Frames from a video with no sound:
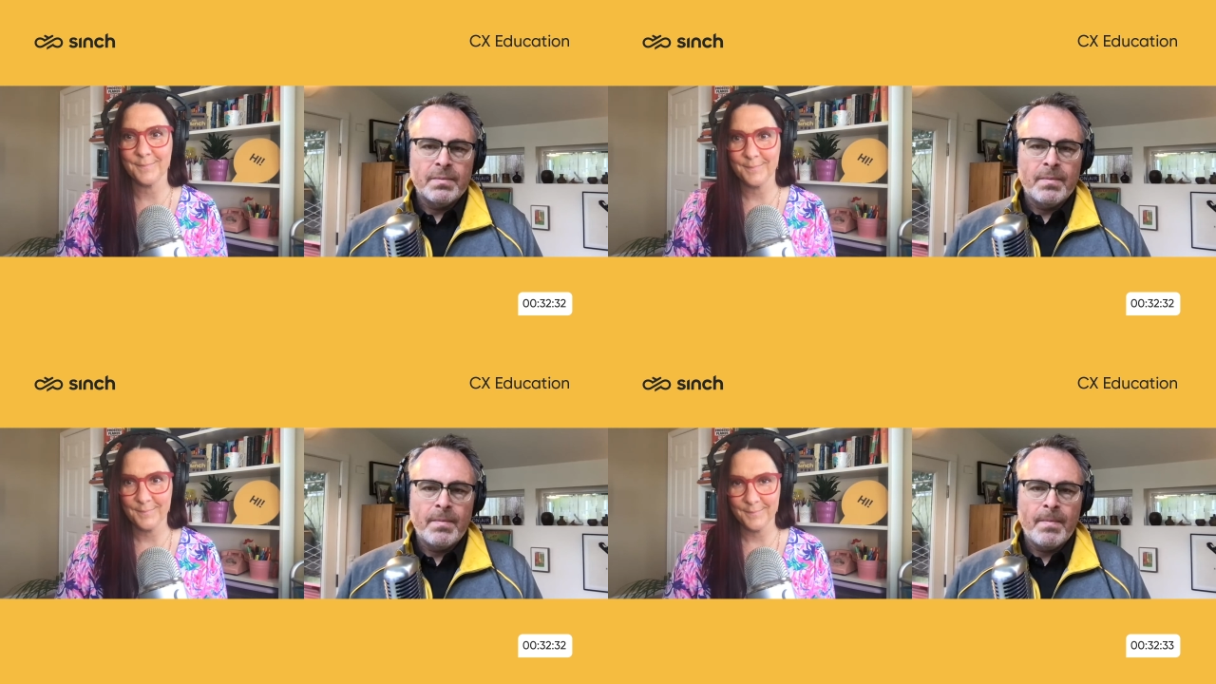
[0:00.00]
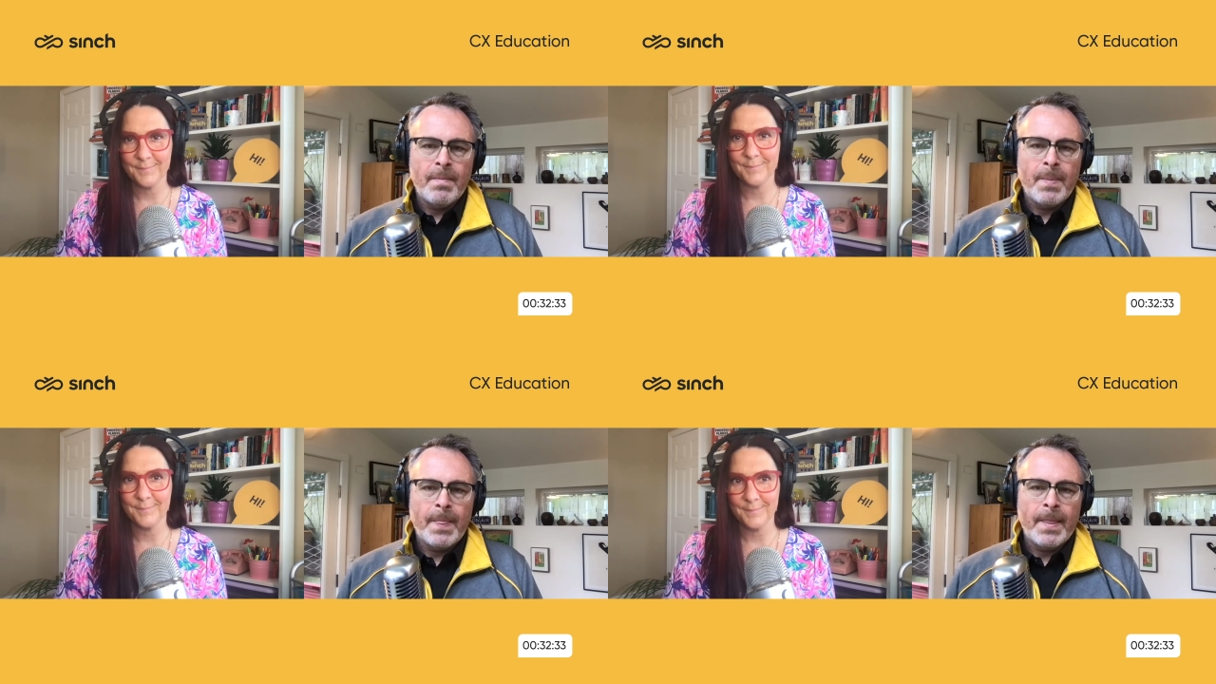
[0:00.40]

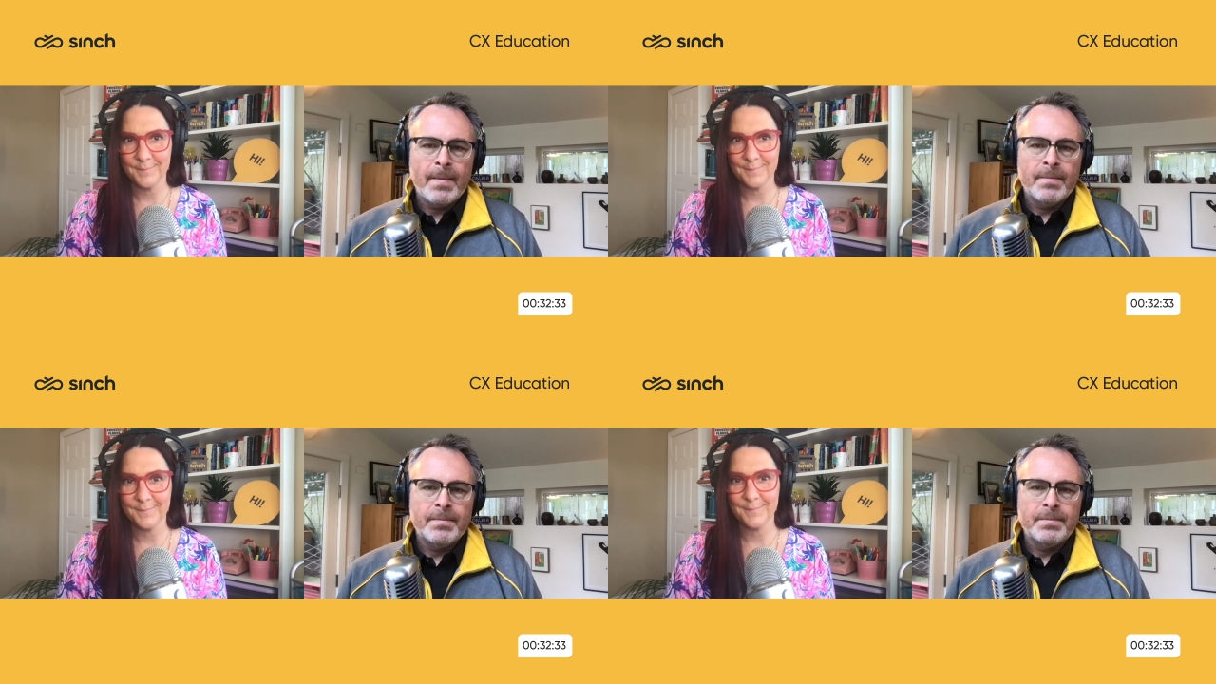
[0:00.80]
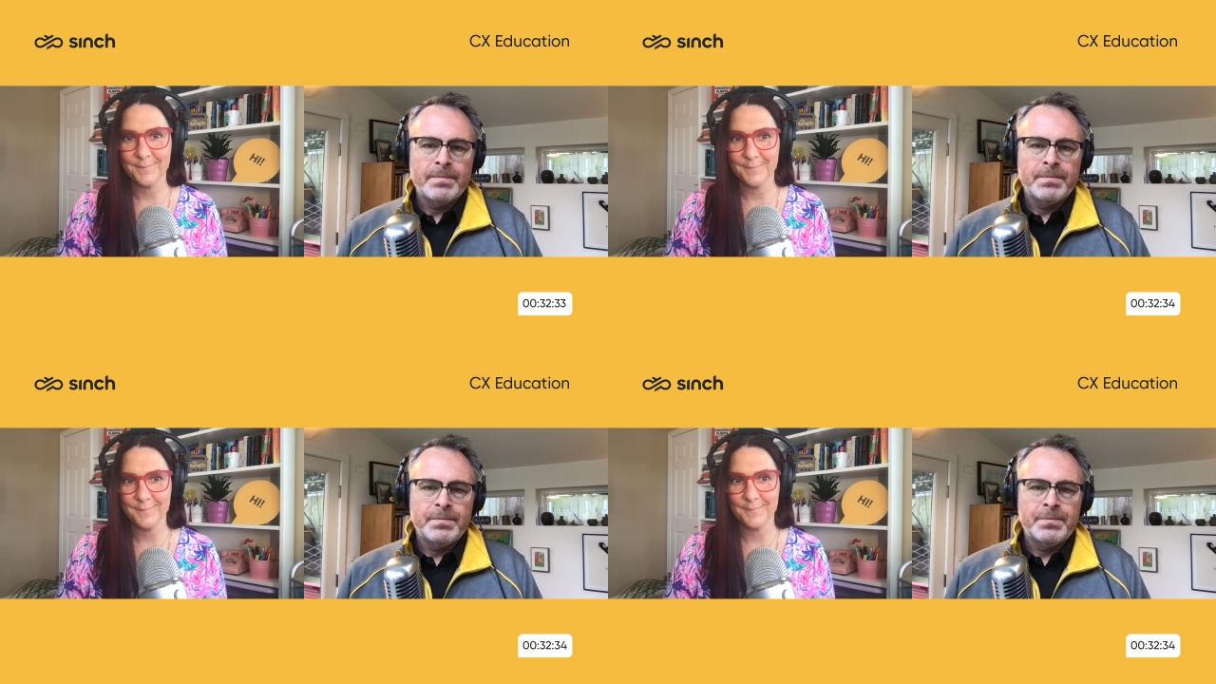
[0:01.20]

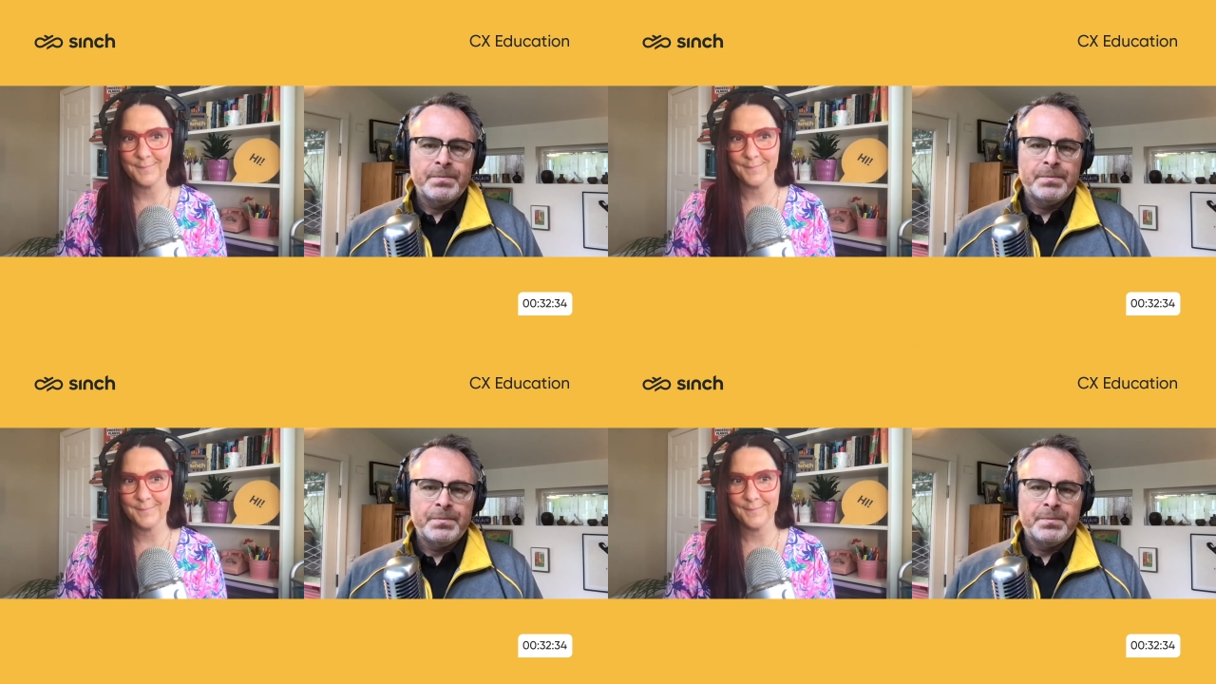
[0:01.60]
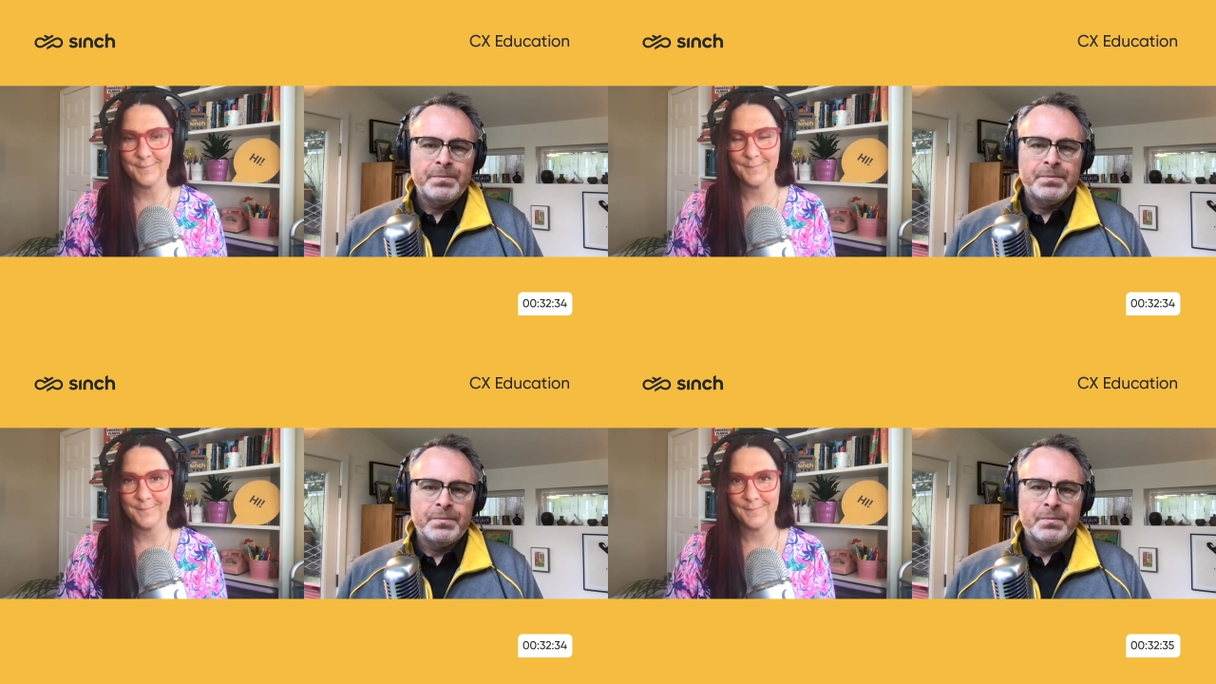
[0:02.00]

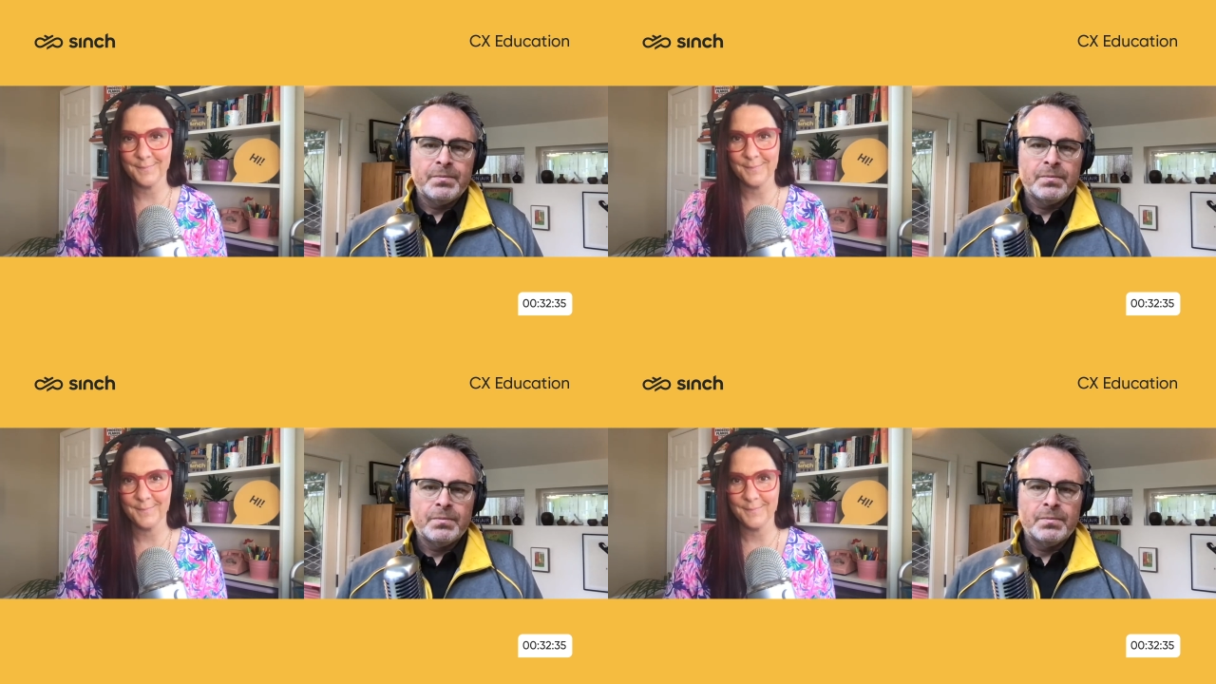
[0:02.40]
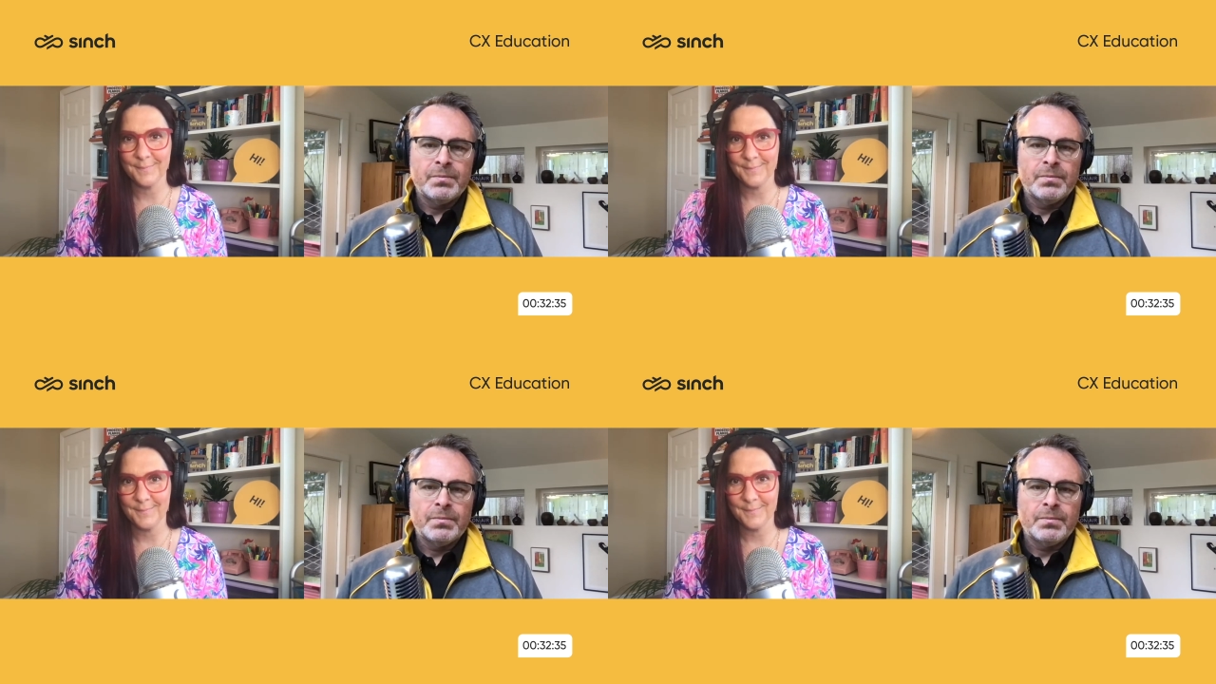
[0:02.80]

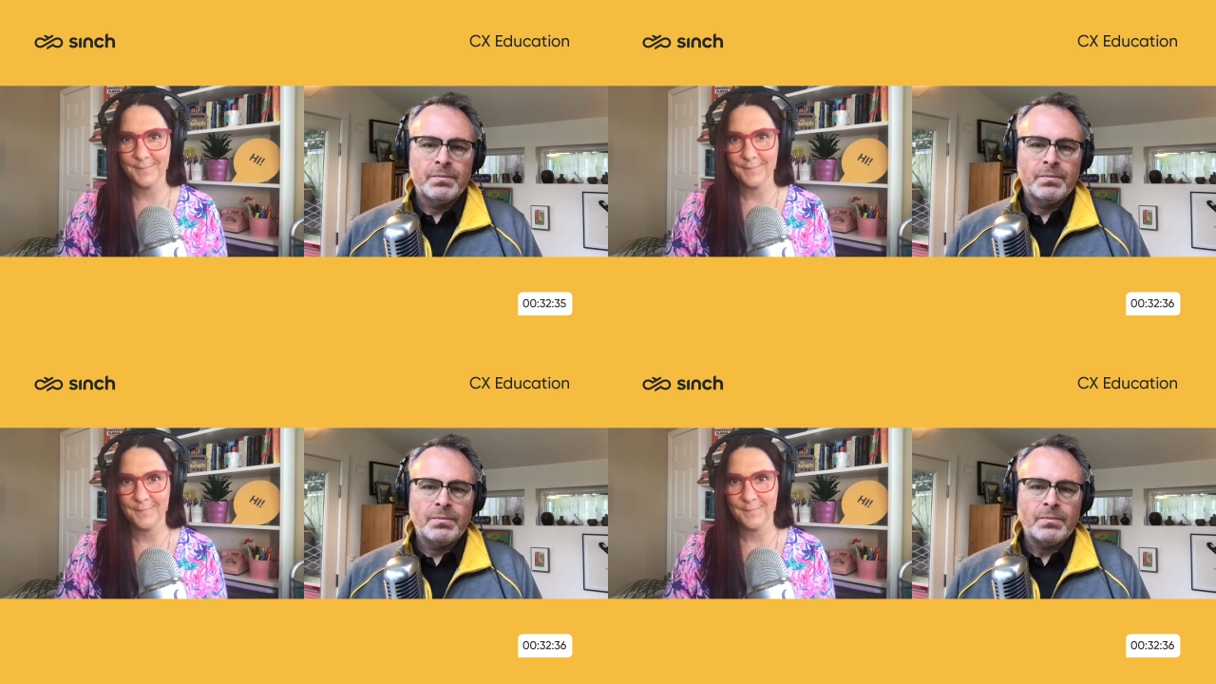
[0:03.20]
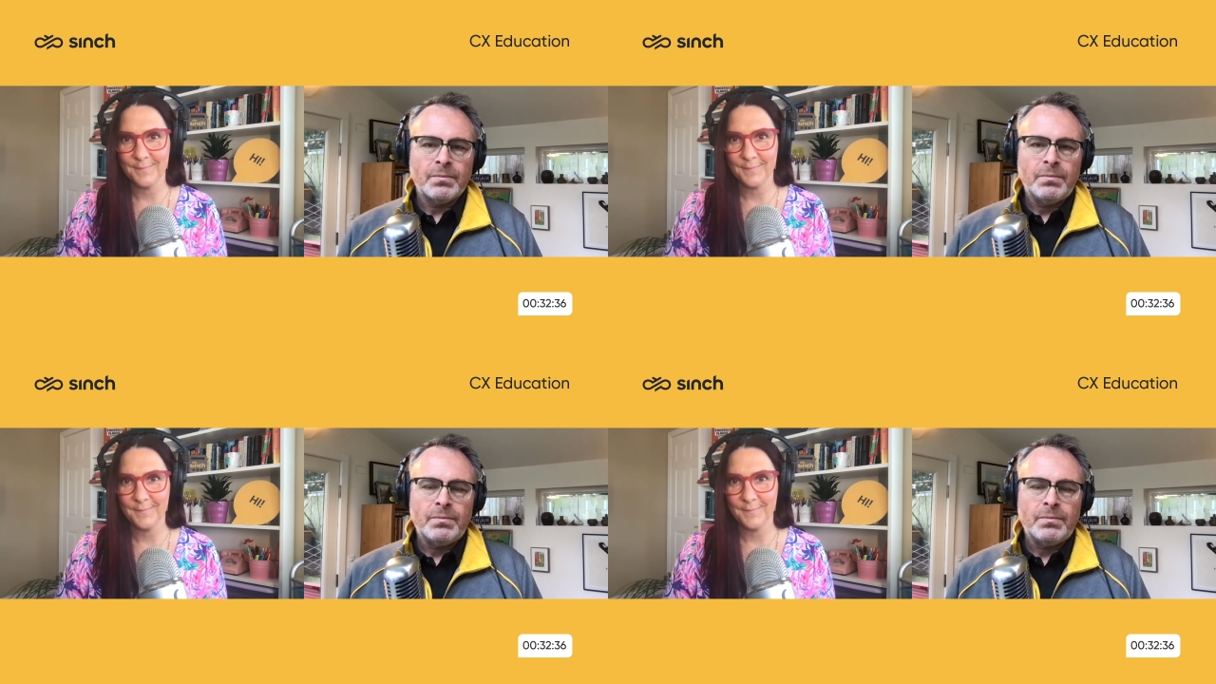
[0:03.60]
Nobody speaks.